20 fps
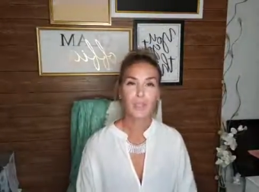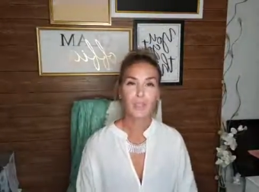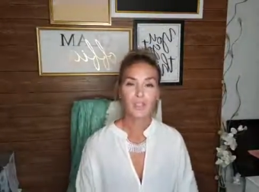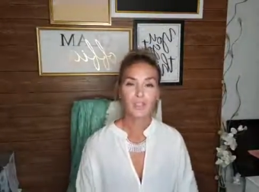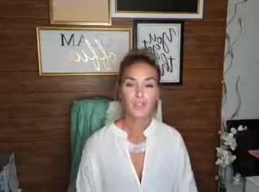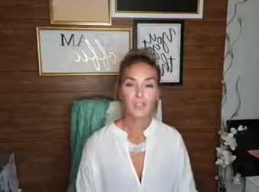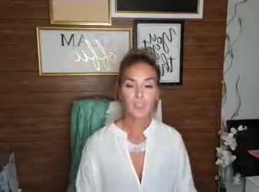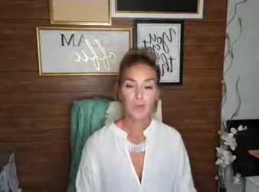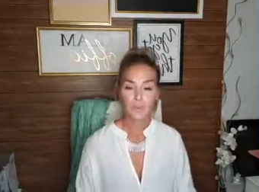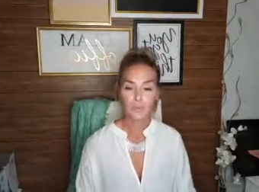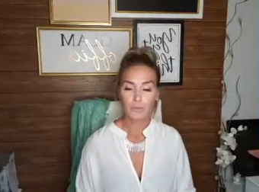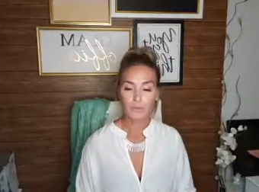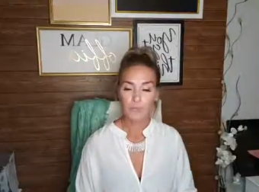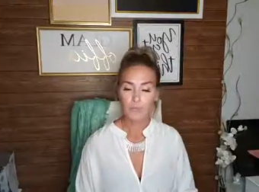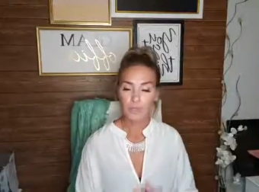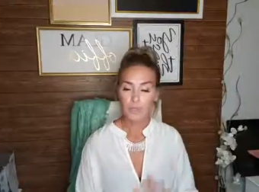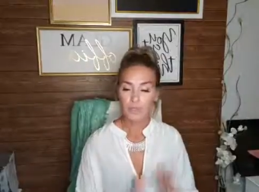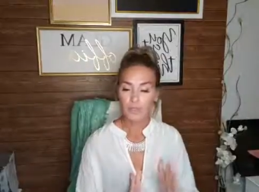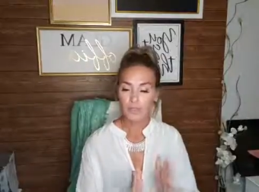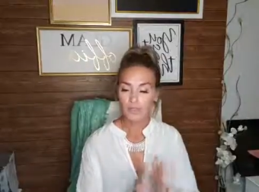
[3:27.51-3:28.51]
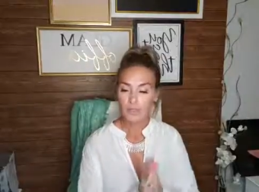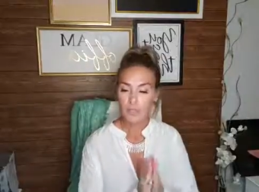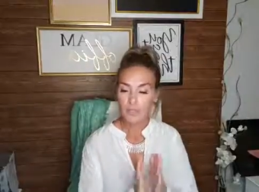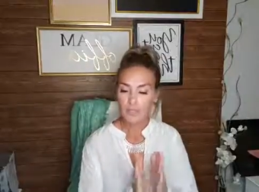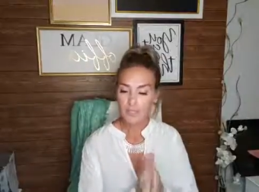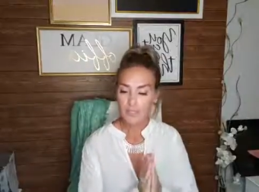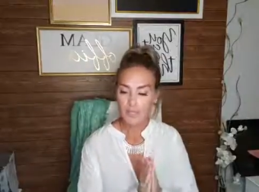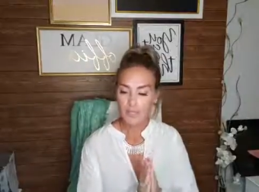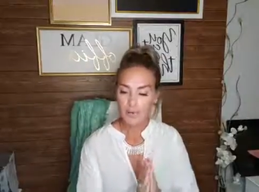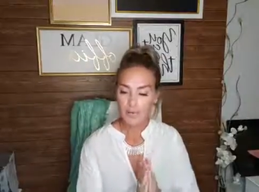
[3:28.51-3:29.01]
So
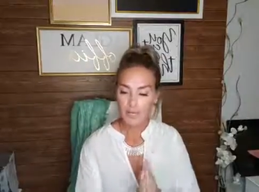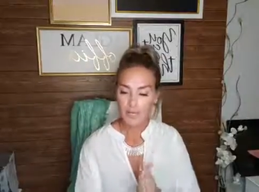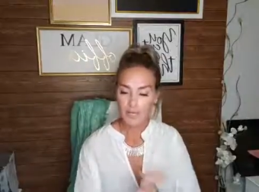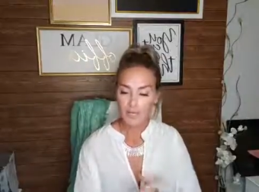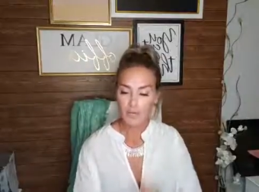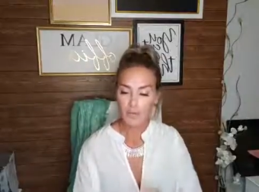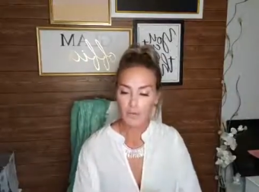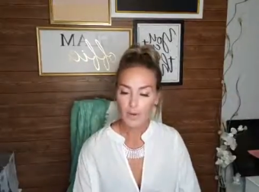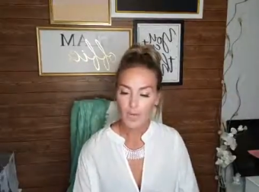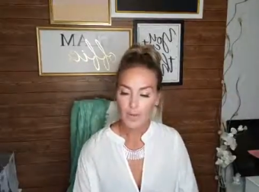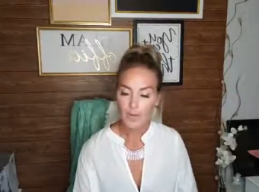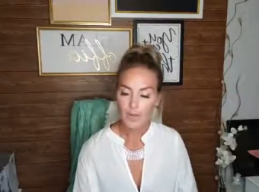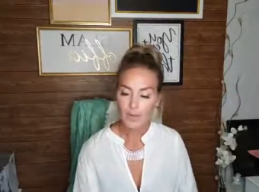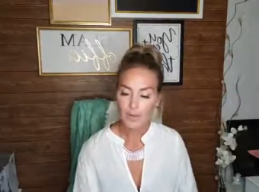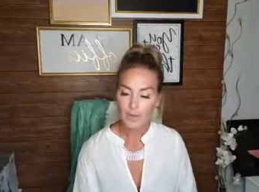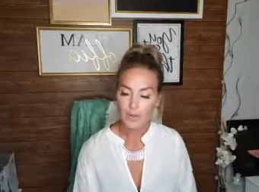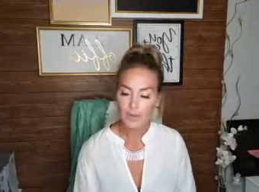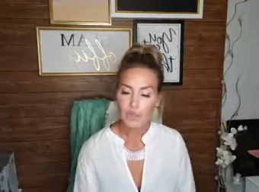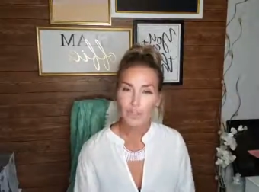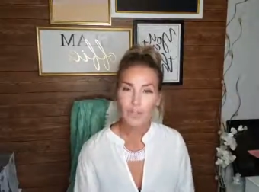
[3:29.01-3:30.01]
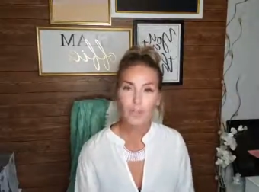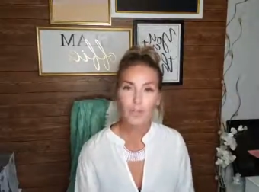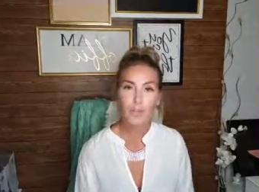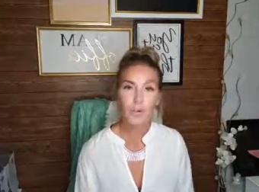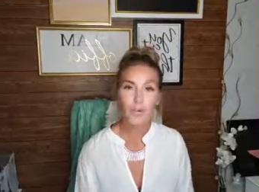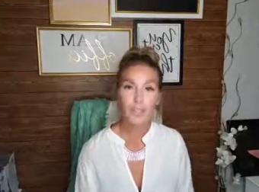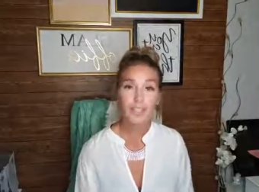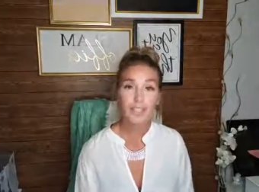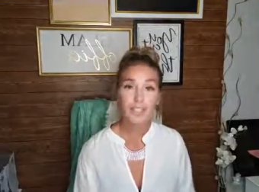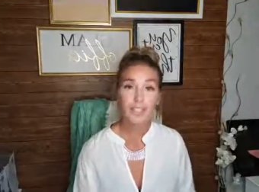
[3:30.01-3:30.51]
let's get ready, okay? So
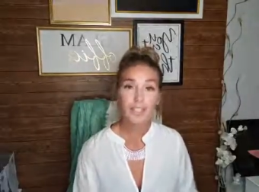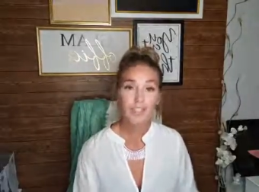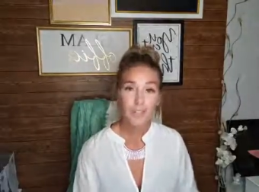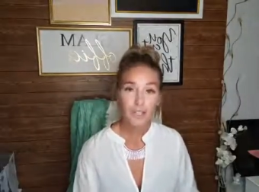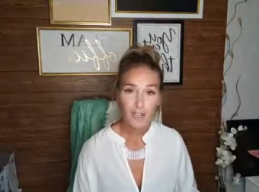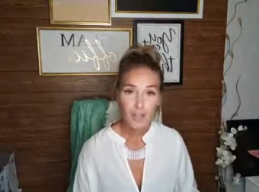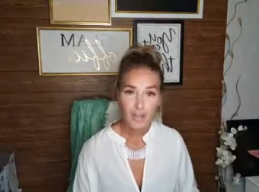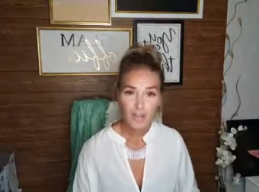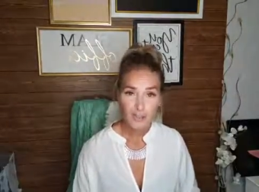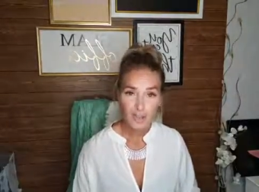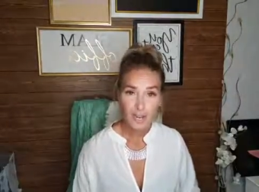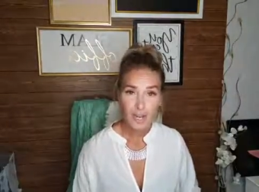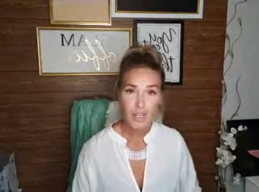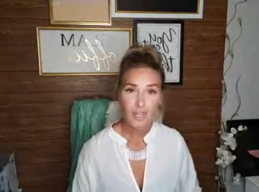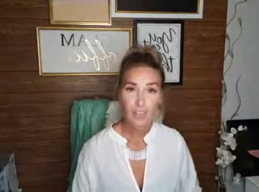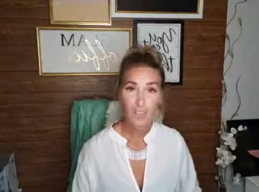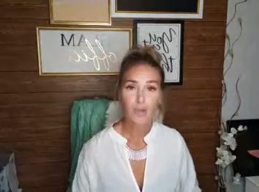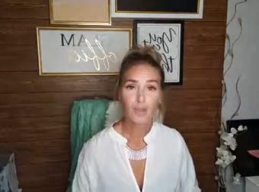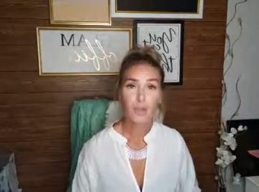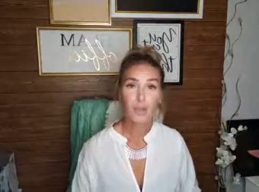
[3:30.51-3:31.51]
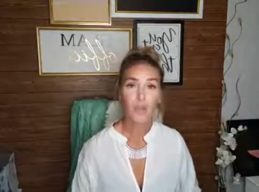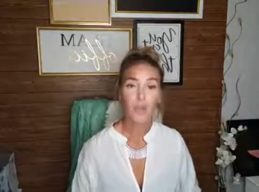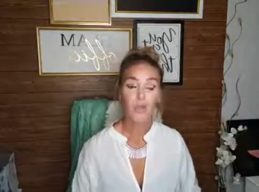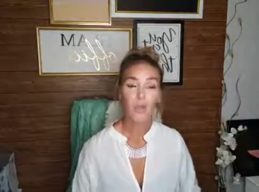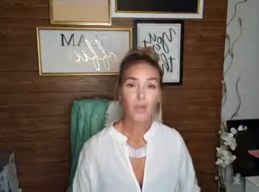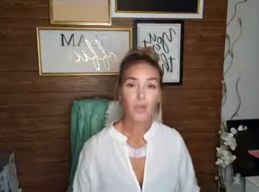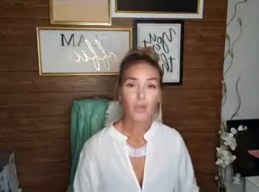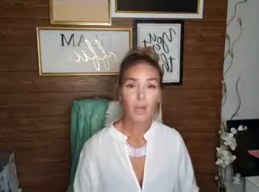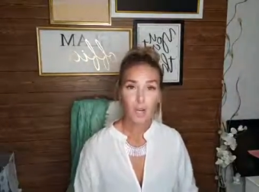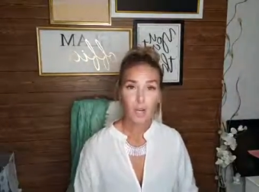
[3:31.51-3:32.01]
I see a lot of hands going up, a
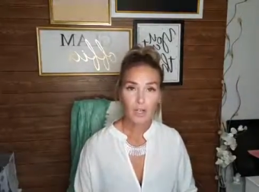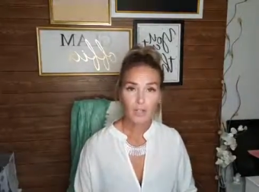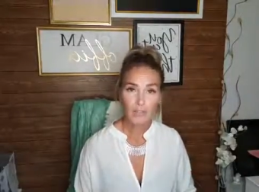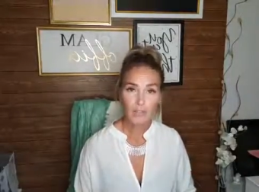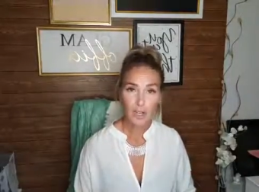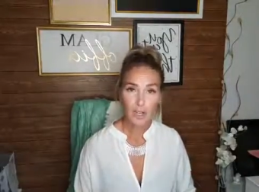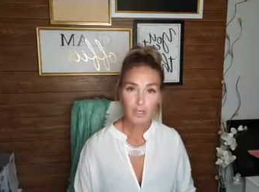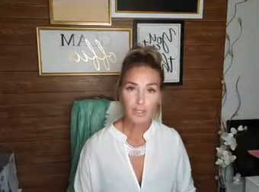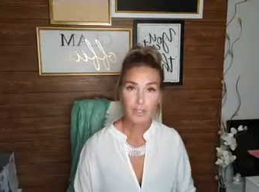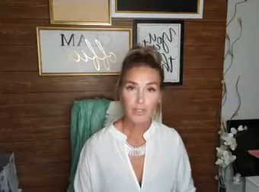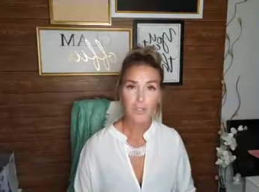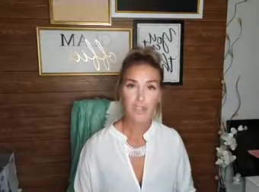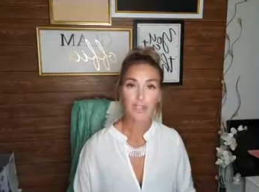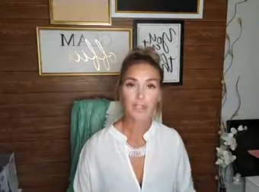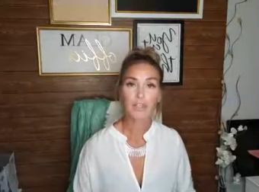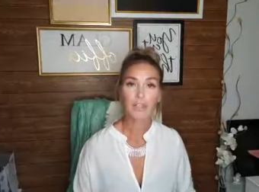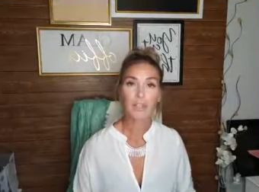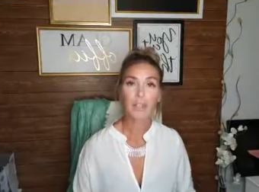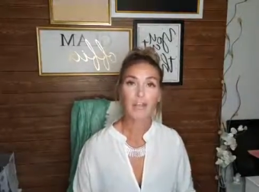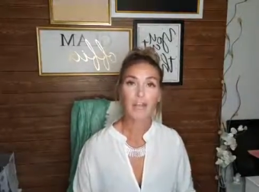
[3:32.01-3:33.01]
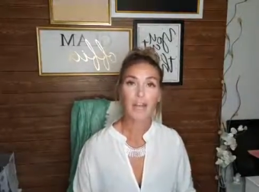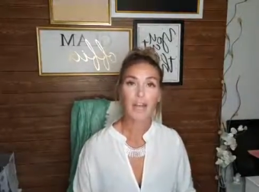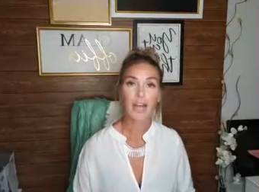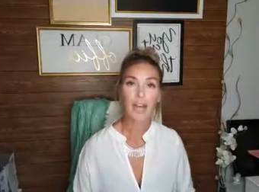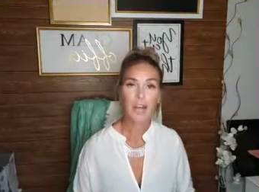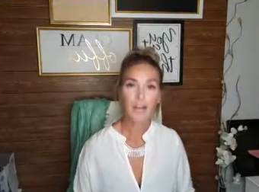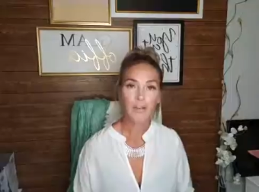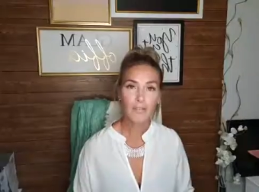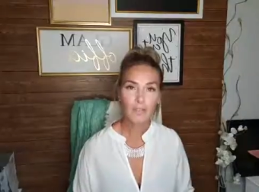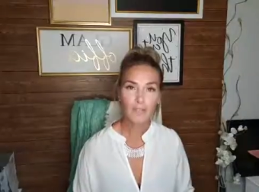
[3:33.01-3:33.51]
lot of hands saying that they're
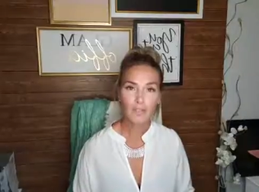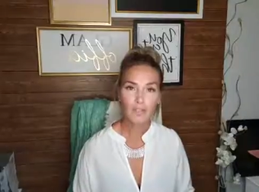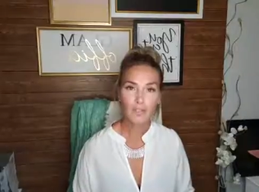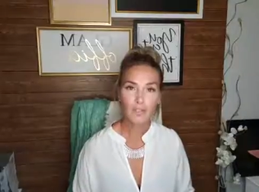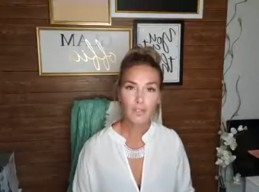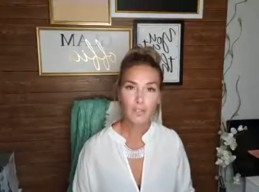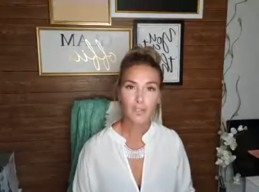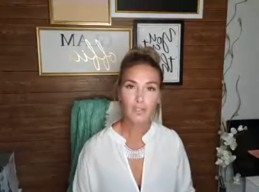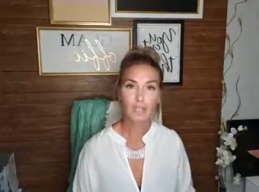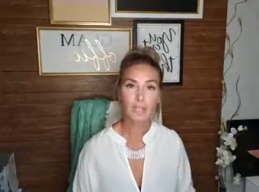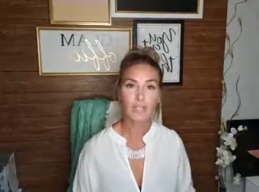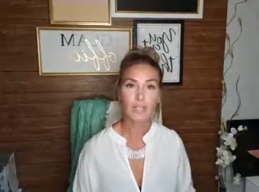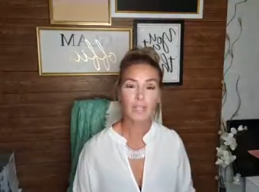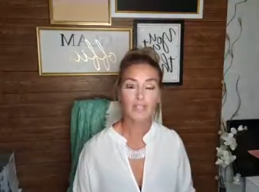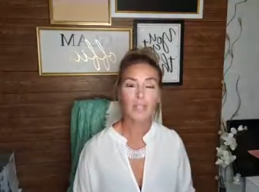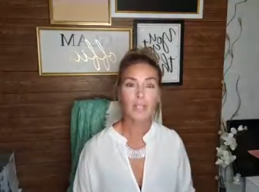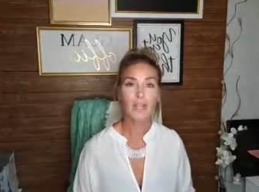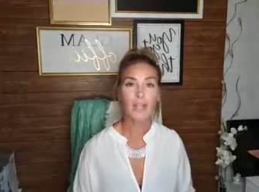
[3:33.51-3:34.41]
having those crickets.